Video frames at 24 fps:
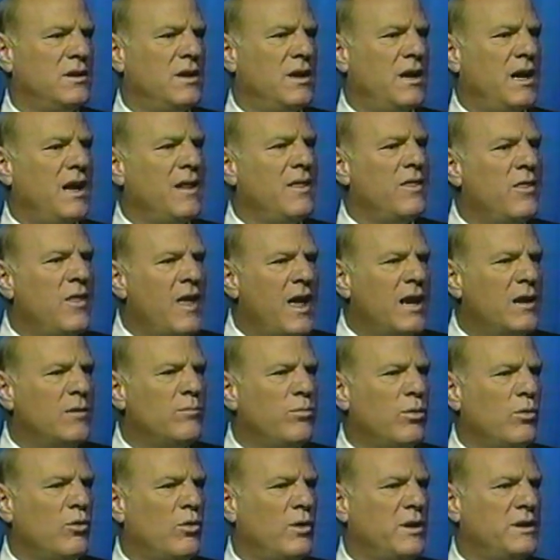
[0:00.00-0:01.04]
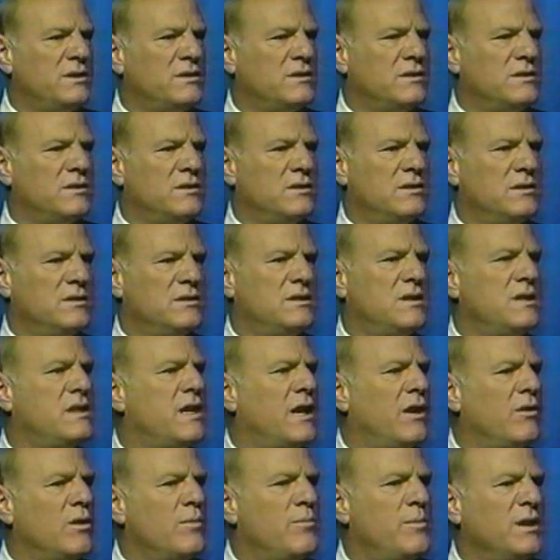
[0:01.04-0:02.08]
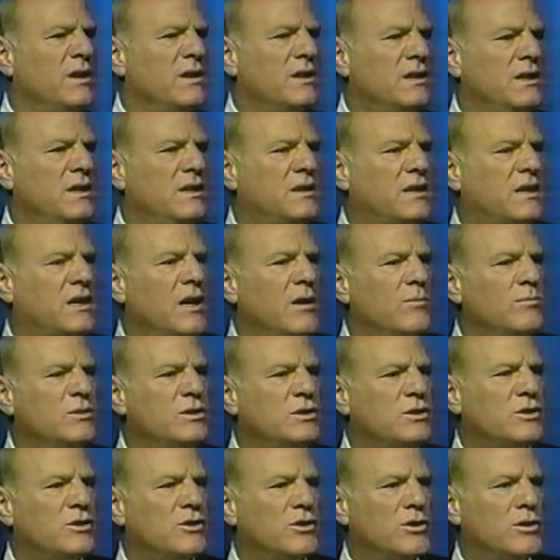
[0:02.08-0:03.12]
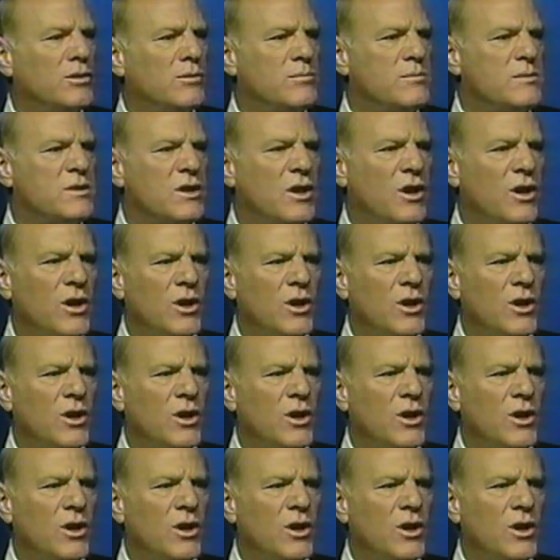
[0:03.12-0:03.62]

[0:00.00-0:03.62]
and then point to their ability to come to terms